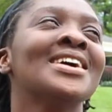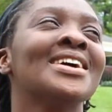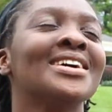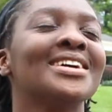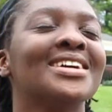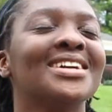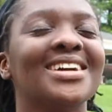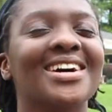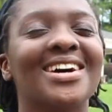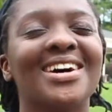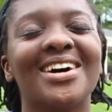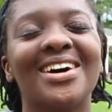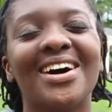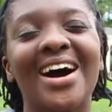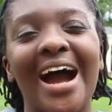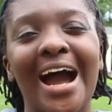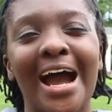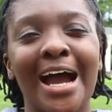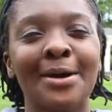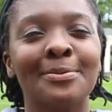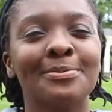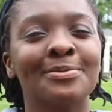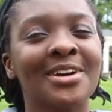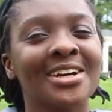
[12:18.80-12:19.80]
Y'all,
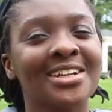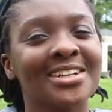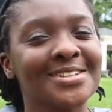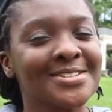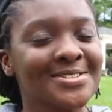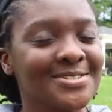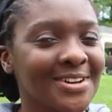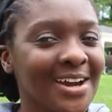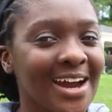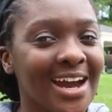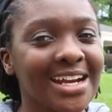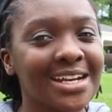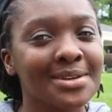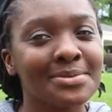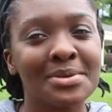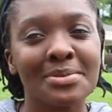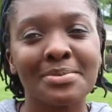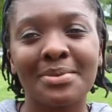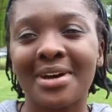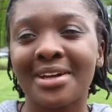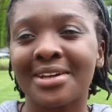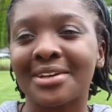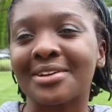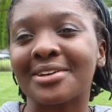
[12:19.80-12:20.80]
I'm gonna try to be
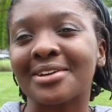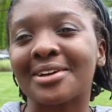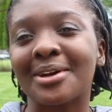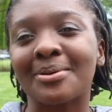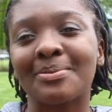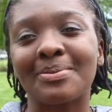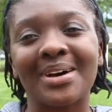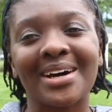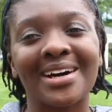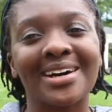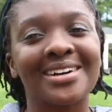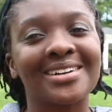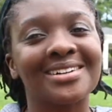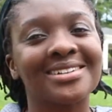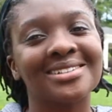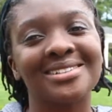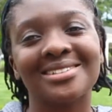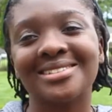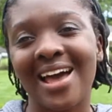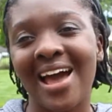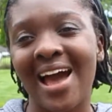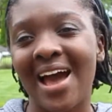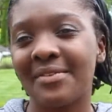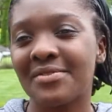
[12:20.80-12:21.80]
better
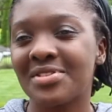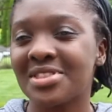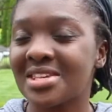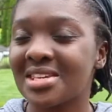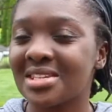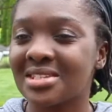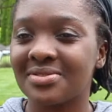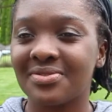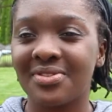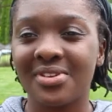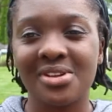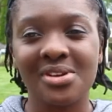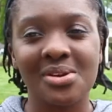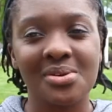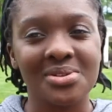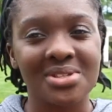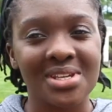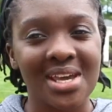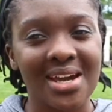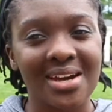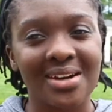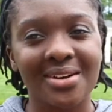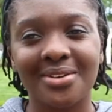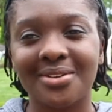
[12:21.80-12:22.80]
about having these videos
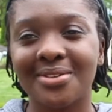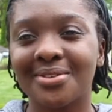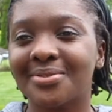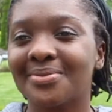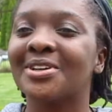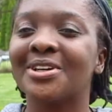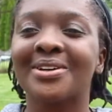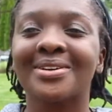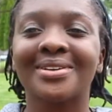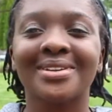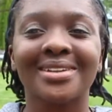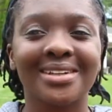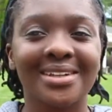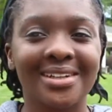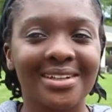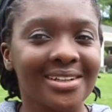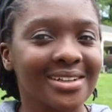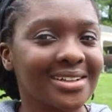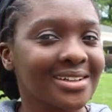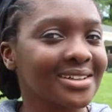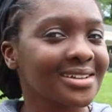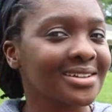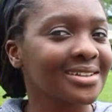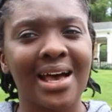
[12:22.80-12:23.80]
out
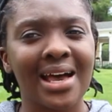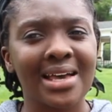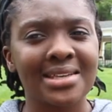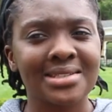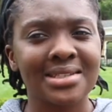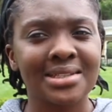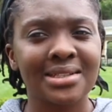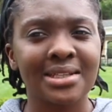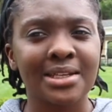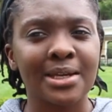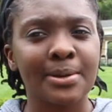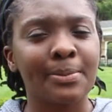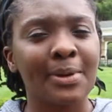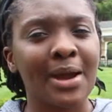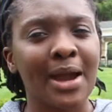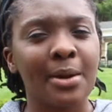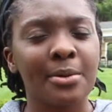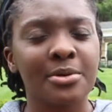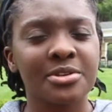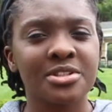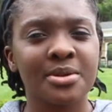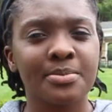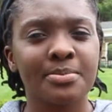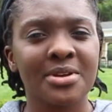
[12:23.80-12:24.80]
earlier. Last clip, I
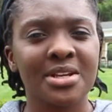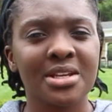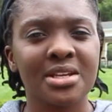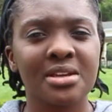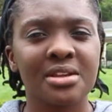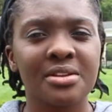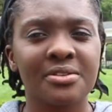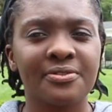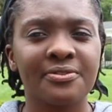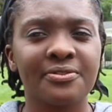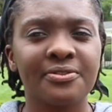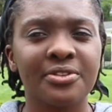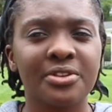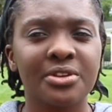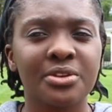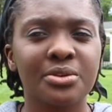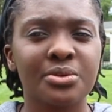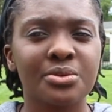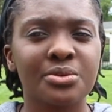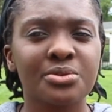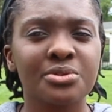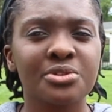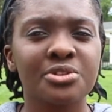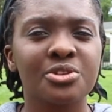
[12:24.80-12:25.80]
was a bit
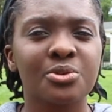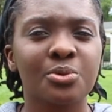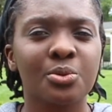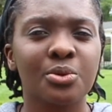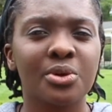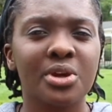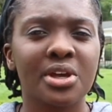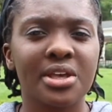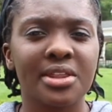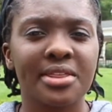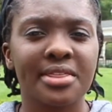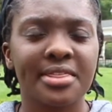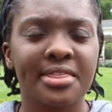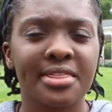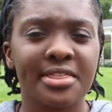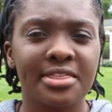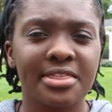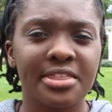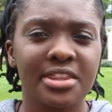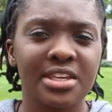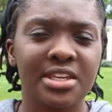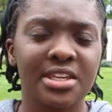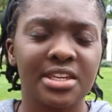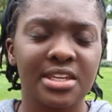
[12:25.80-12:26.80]
confused with
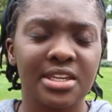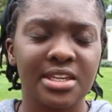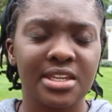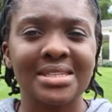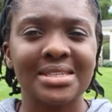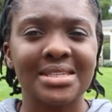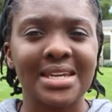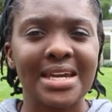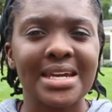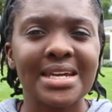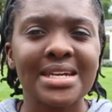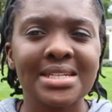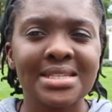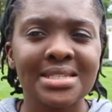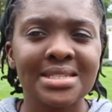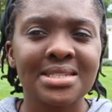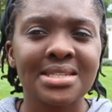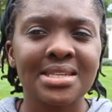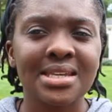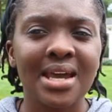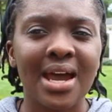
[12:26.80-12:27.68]
the dates.